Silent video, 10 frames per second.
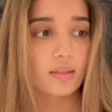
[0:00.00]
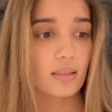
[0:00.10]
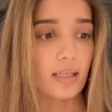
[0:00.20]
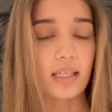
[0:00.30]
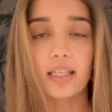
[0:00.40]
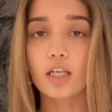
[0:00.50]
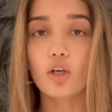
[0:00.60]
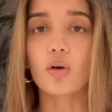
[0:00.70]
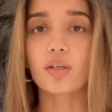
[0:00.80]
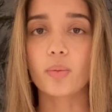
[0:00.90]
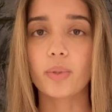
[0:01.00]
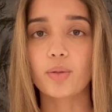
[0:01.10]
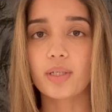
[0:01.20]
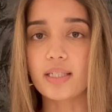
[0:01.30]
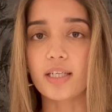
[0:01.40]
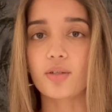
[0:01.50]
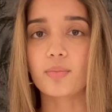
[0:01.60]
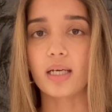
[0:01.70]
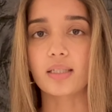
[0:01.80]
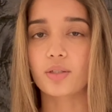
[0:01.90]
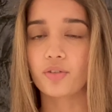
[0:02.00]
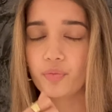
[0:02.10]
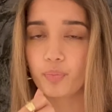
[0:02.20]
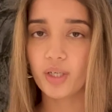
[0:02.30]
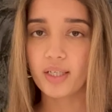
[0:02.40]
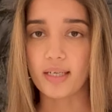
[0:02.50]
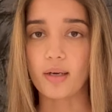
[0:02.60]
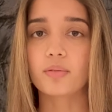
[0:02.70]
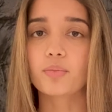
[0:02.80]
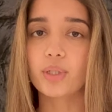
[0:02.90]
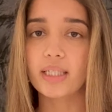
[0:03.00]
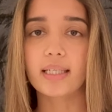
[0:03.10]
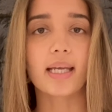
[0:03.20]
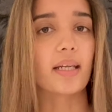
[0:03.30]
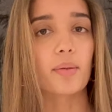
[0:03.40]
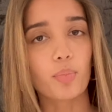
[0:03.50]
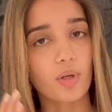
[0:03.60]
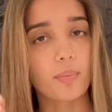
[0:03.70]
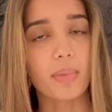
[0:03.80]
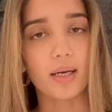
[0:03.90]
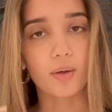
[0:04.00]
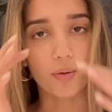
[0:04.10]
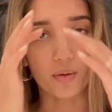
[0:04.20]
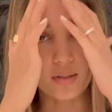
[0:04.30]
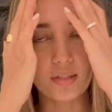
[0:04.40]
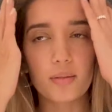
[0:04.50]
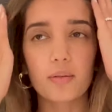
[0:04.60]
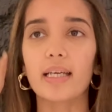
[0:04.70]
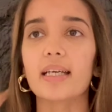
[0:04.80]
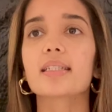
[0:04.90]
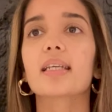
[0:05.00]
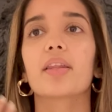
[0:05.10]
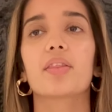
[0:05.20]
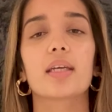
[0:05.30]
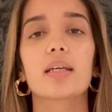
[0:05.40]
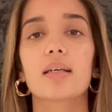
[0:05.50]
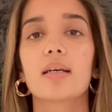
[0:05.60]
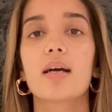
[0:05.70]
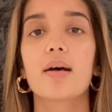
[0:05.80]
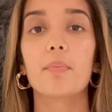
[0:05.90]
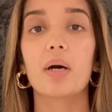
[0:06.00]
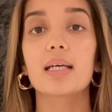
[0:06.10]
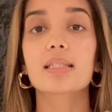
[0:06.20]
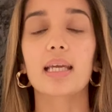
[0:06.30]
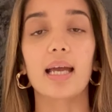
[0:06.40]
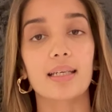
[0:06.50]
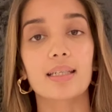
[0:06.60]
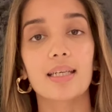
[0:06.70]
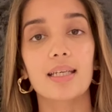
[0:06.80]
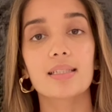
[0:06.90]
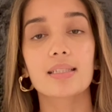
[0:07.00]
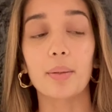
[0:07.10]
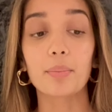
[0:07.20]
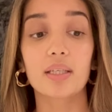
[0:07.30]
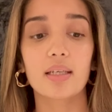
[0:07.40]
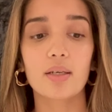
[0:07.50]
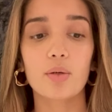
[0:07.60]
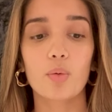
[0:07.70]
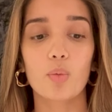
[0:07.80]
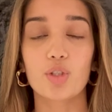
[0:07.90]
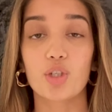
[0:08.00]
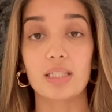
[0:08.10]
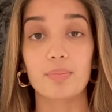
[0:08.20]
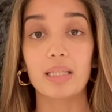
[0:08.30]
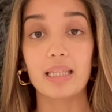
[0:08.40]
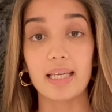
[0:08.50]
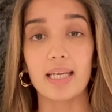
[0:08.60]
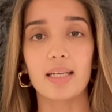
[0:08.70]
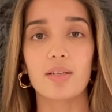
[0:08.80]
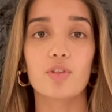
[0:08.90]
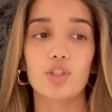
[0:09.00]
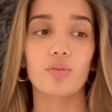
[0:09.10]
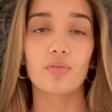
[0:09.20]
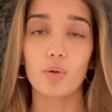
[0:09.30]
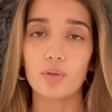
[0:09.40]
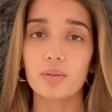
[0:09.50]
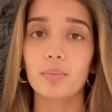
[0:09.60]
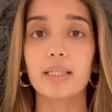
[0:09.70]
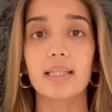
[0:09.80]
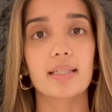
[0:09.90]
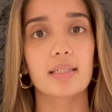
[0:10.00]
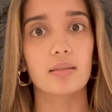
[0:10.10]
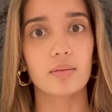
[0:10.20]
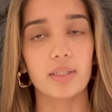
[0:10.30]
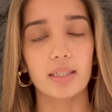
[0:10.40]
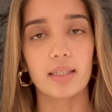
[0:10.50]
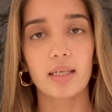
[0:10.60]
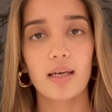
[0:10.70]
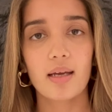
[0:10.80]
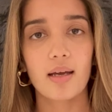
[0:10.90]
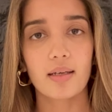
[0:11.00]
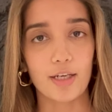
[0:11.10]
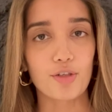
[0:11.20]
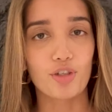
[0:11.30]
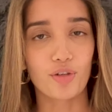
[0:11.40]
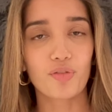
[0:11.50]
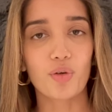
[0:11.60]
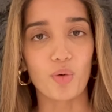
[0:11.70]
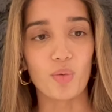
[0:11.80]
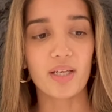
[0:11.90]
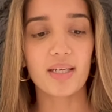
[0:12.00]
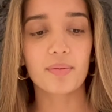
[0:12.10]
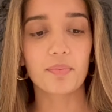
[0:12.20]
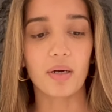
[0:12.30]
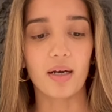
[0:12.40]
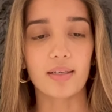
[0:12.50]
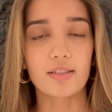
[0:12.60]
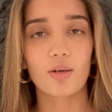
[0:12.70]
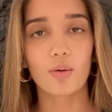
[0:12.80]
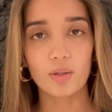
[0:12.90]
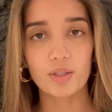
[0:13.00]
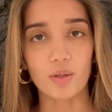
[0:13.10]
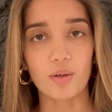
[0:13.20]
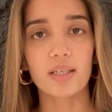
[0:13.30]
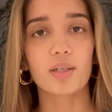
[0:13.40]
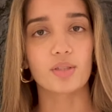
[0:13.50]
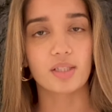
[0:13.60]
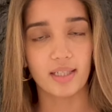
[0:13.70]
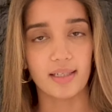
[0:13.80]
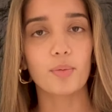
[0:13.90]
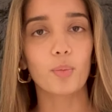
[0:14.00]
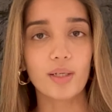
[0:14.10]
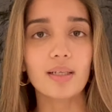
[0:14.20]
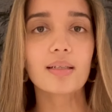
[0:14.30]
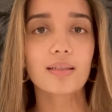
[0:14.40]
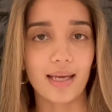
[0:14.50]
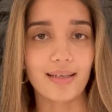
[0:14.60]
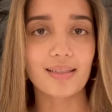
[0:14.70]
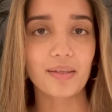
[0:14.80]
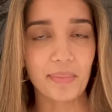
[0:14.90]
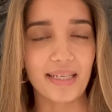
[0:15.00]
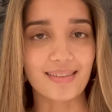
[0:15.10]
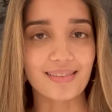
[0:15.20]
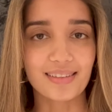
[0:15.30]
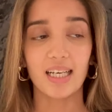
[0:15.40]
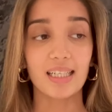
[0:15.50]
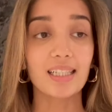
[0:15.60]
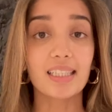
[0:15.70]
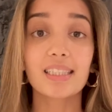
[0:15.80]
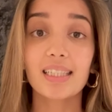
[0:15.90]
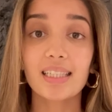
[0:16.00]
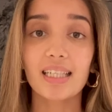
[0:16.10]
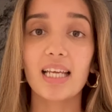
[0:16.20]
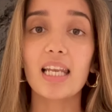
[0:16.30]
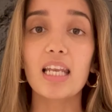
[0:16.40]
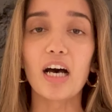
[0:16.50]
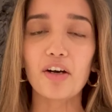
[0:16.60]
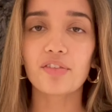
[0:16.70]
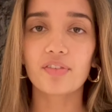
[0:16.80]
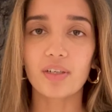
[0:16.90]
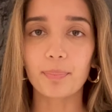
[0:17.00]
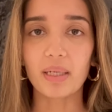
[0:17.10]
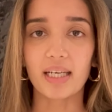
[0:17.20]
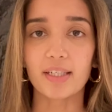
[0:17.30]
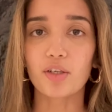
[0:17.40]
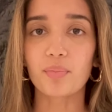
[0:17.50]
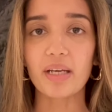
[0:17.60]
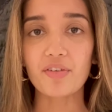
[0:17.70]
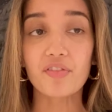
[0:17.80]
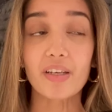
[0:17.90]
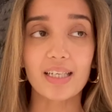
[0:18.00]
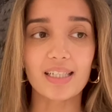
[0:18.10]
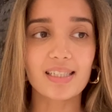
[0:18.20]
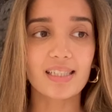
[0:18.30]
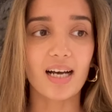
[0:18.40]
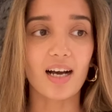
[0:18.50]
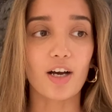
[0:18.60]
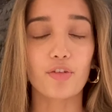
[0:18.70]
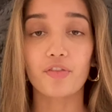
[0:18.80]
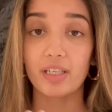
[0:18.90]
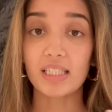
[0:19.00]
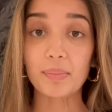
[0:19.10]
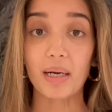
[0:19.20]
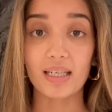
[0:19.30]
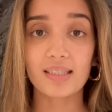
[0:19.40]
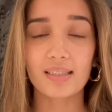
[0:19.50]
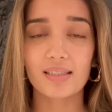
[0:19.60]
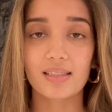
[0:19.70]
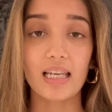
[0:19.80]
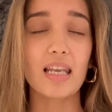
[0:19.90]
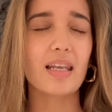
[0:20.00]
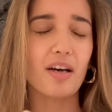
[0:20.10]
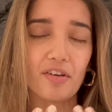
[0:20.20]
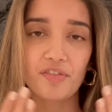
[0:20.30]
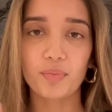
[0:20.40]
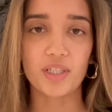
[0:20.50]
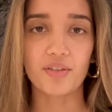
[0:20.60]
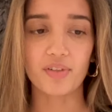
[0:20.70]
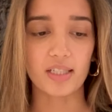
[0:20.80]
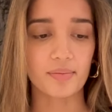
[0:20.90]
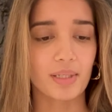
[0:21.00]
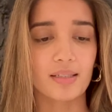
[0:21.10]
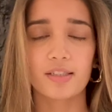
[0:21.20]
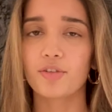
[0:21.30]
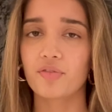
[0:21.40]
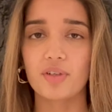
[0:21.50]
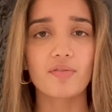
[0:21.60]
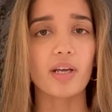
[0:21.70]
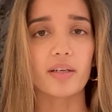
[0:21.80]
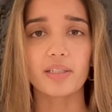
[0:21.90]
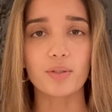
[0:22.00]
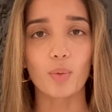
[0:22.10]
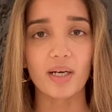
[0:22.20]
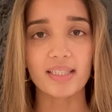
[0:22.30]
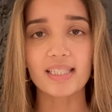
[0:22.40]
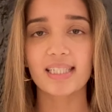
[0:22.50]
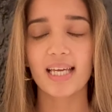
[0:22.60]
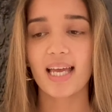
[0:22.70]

little corner where you can take your mask off, put it down, breathe again, and put it back on. So yes, I think mask acne is something which has been there, and which of course will be there till we get rid of COVID, but hold on, your skin will get better. Another thing that I love applying on my face are face masks. I love putting face masks, different varied ones,